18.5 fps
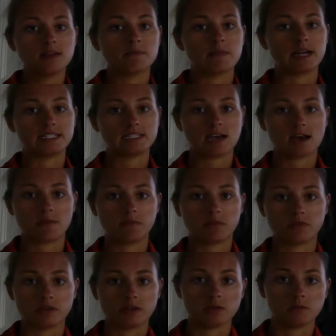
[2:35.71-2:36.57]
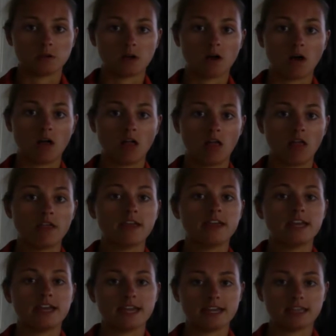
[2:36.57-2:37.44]
My top 3 were all
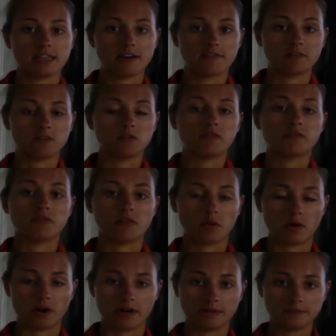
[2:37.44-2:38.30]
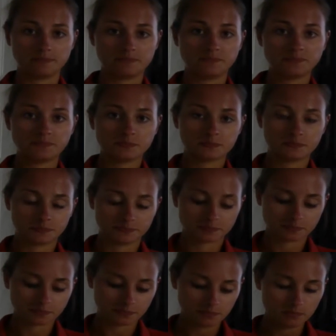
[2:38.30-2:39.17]
a level 4,
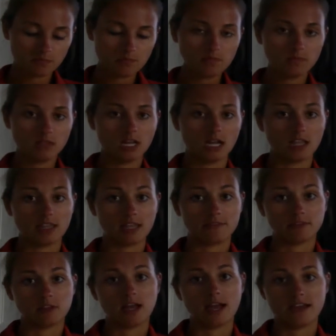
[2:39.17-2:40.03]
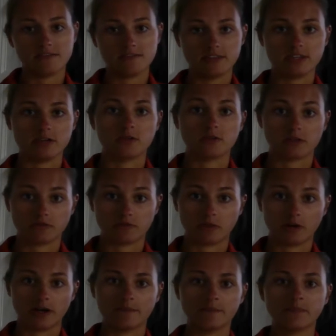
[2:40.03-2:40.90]
a level IV or
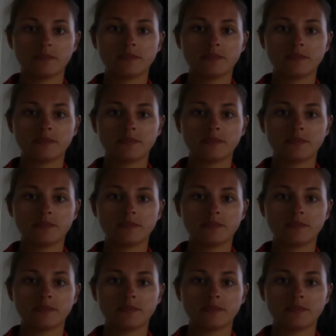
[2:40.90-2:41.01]
4.